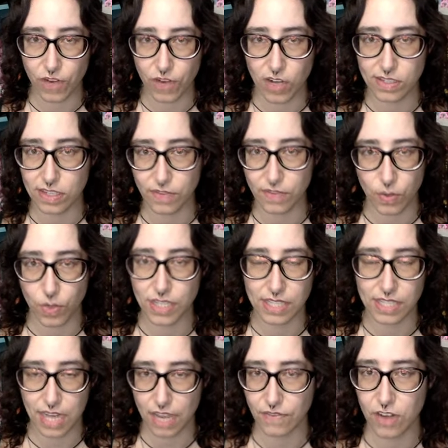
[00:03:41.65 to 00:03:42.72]
first of the ones
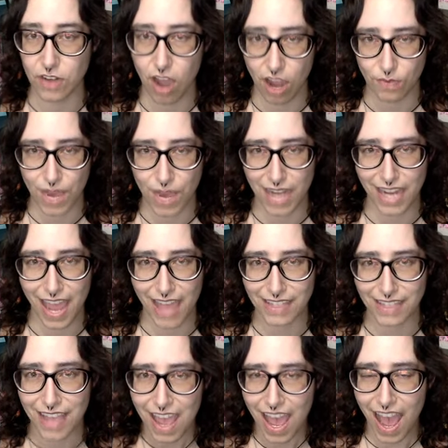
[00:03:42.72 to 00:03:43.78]
that I have not read yet.